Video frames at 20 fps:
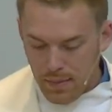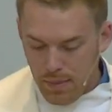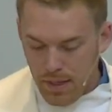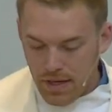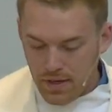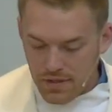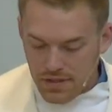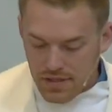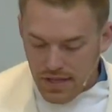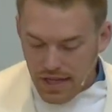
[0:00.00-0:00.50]

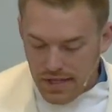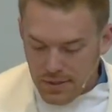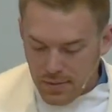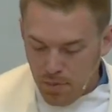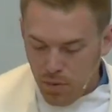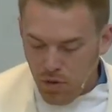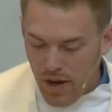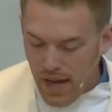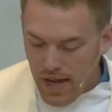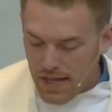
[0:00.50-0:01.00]
Peter says,
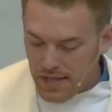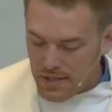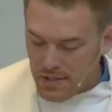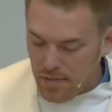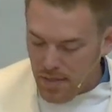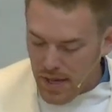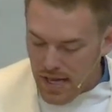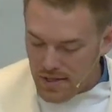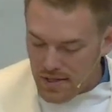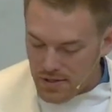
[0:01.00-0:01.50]
Praise
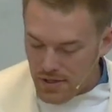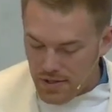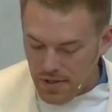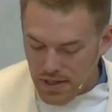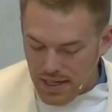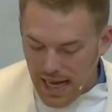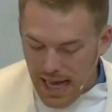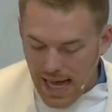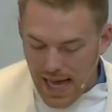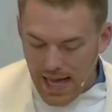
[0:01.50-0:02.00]
be to
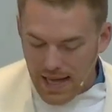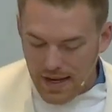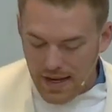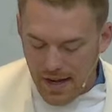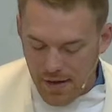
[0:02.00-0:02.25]
the God